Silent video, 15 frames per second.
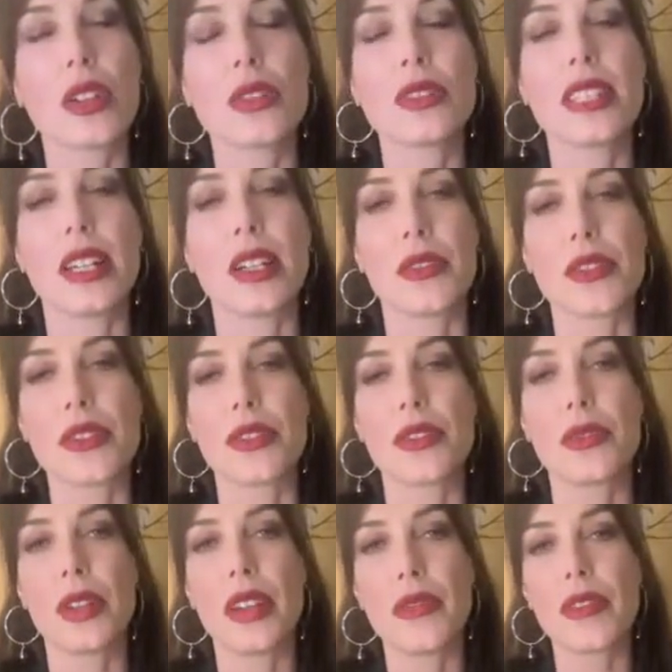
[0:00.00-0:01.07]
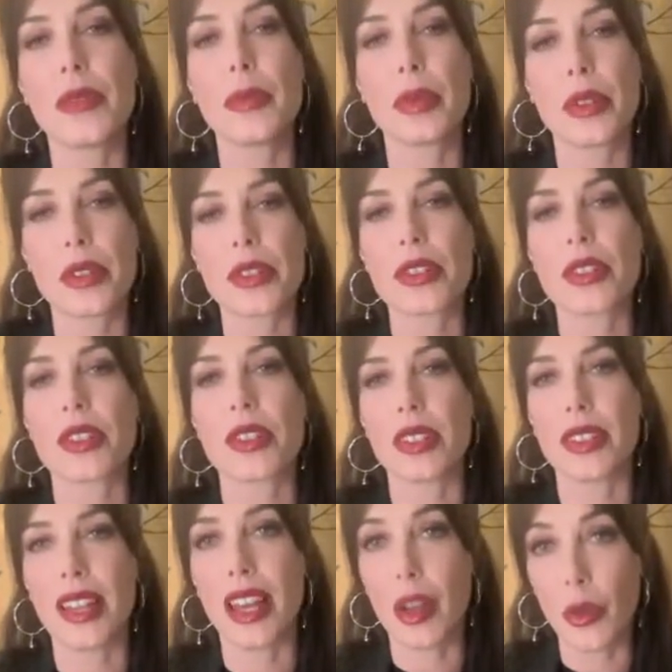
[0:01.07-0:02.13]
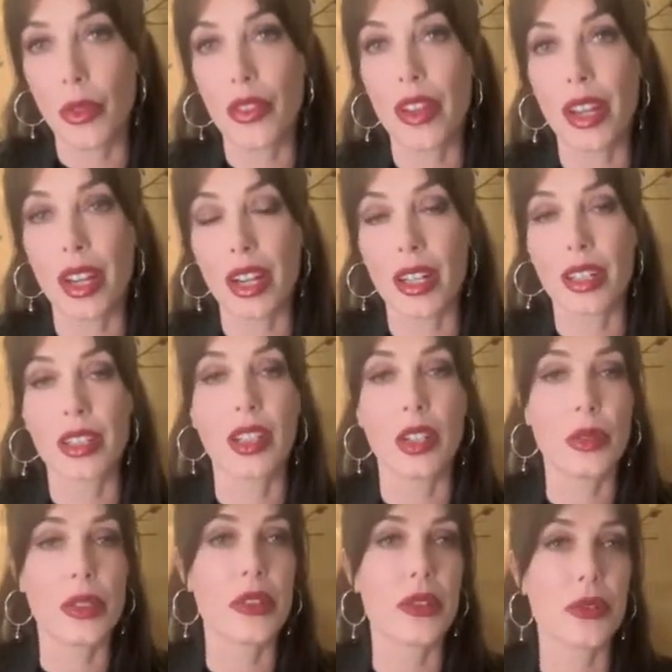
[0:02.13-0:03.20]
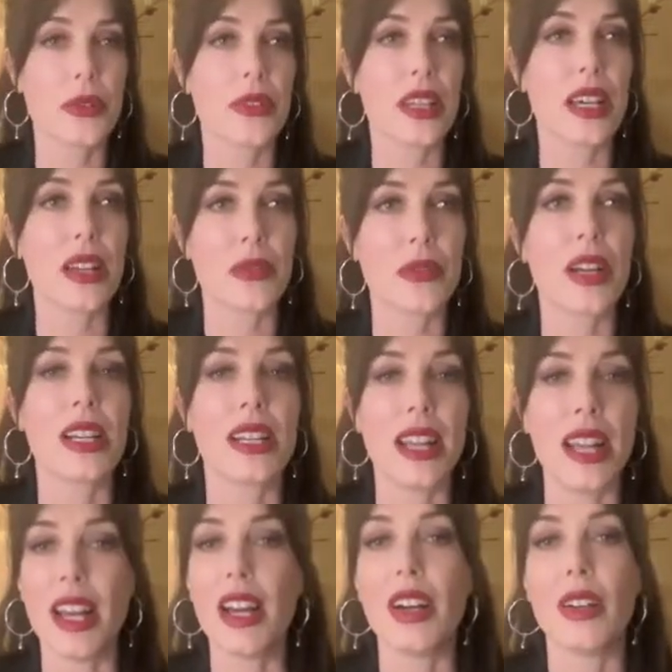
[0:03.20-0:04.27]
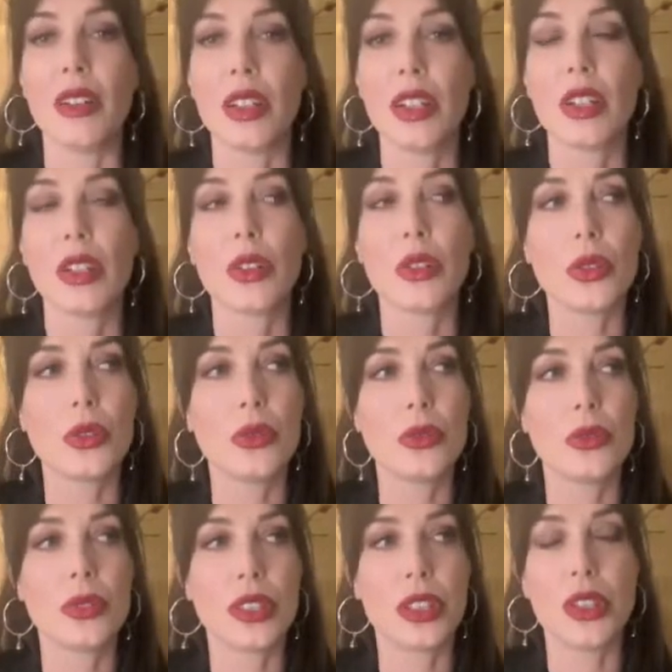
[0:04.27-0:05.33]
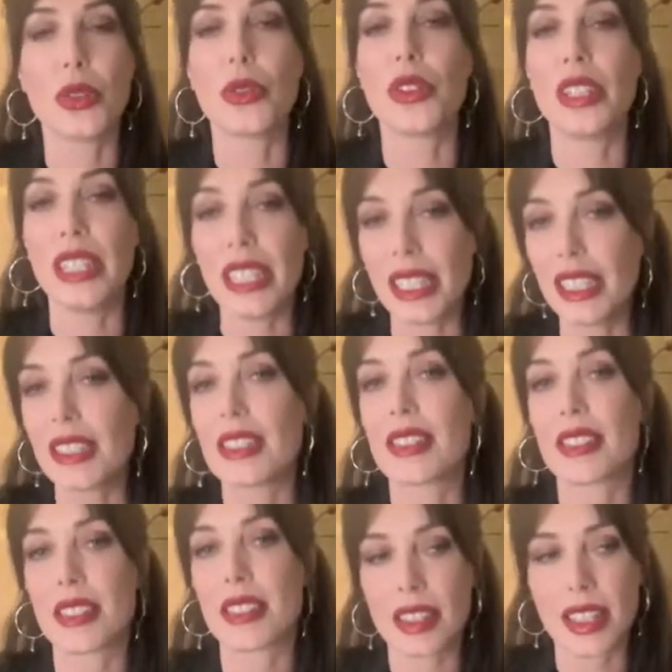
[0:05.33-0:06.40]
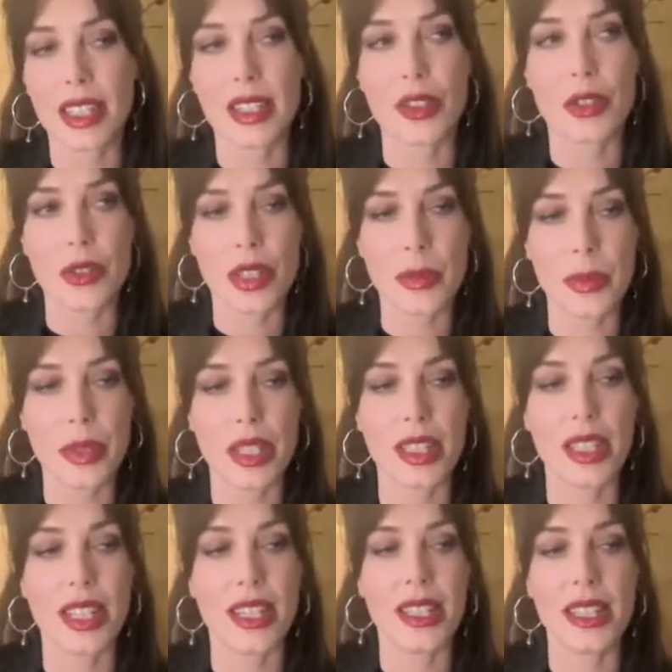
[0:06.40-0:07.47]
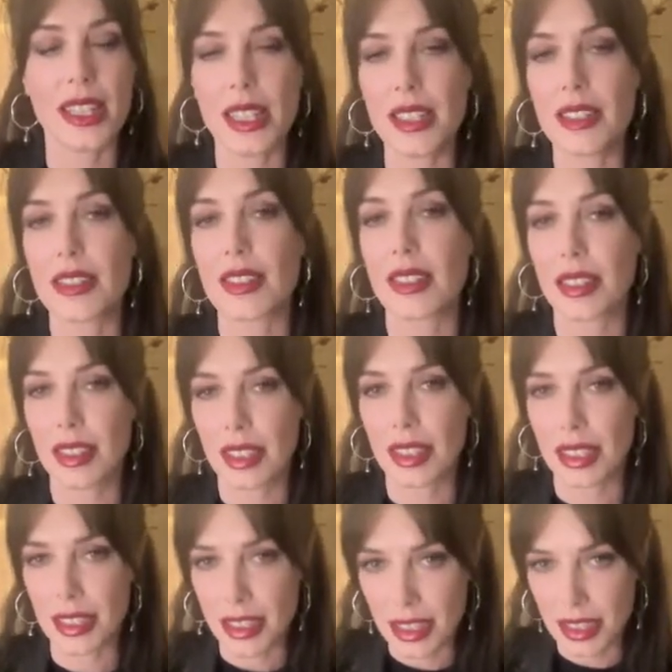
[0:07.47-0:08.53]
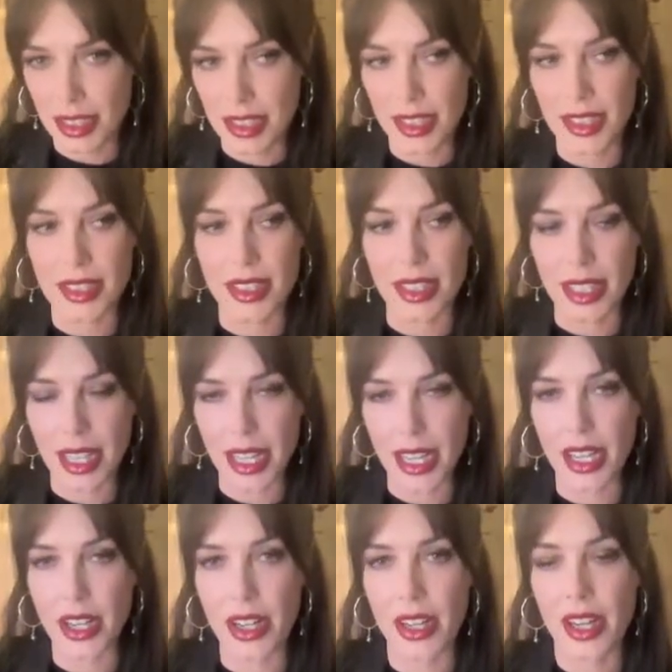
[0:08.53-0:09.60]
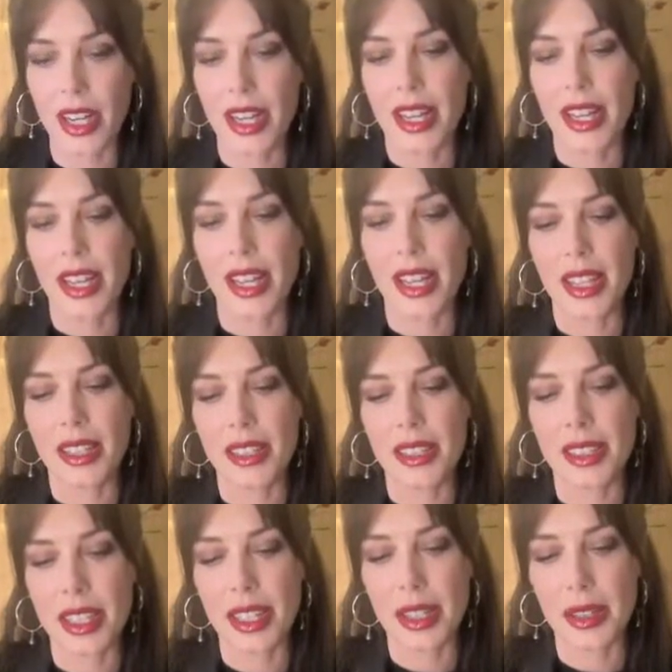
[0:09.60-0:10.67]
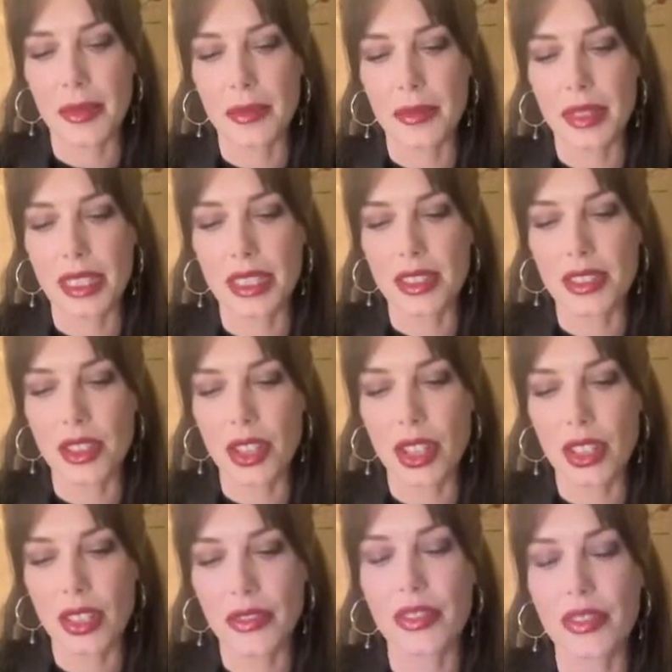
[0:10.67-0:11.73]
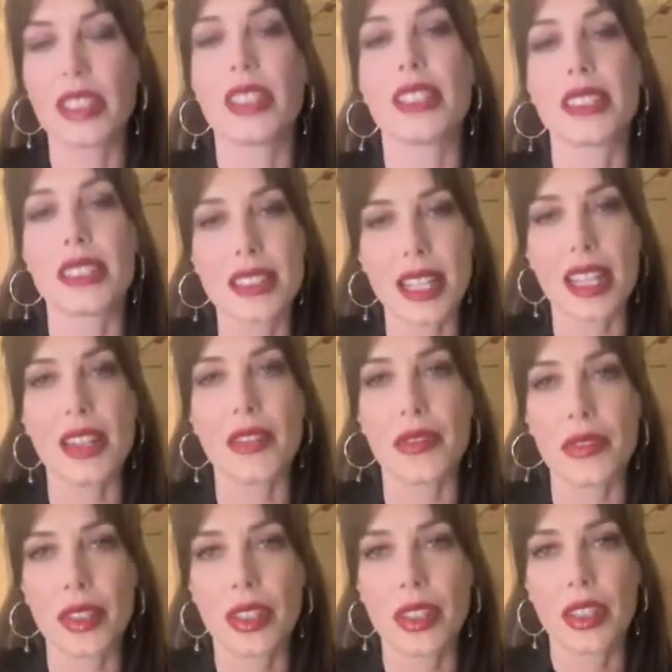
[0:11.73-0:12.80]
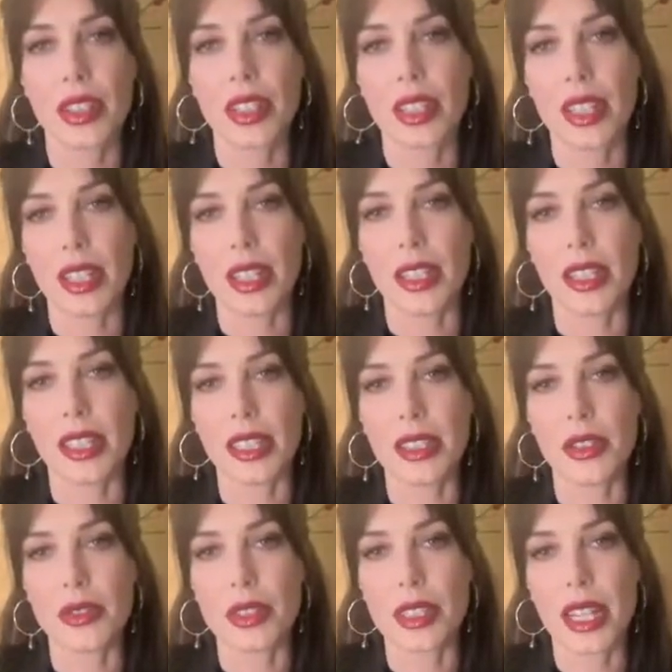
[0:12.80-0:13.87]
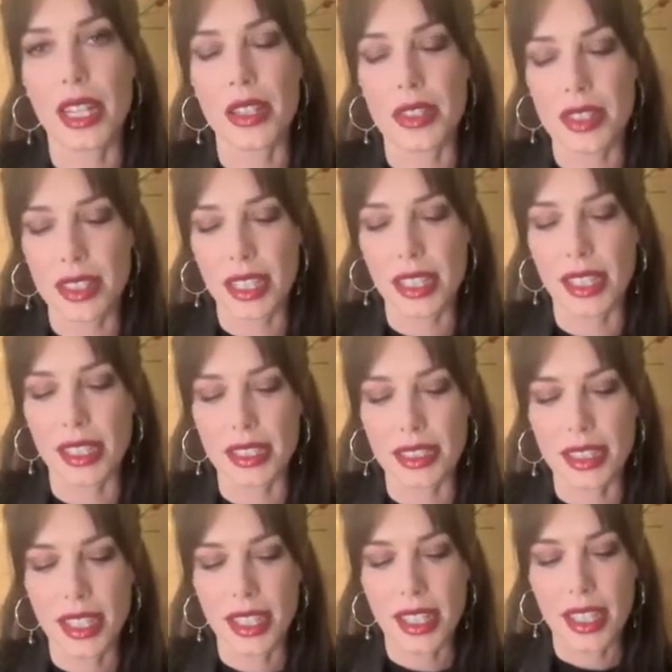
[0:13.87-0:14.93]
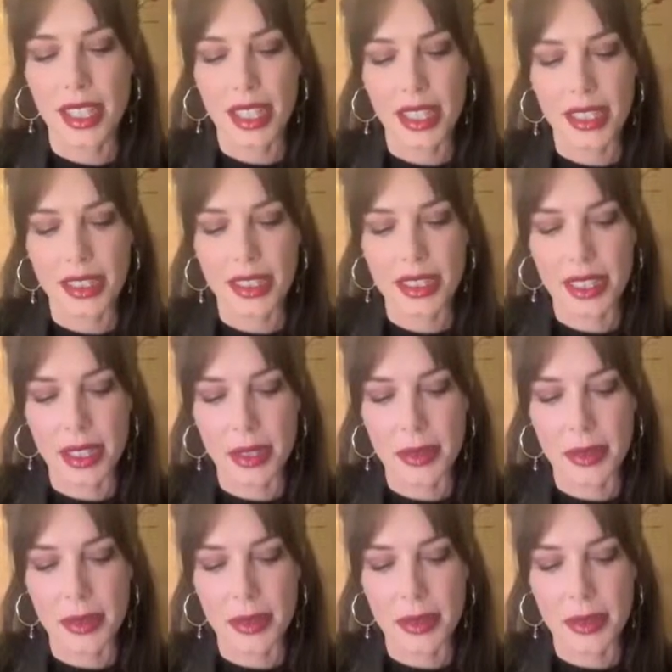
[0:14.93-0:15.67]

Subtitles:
goes out to every person out there going through that right now who, needs treatment and needs assistance and care, and is not feeling safe in those care settings. It's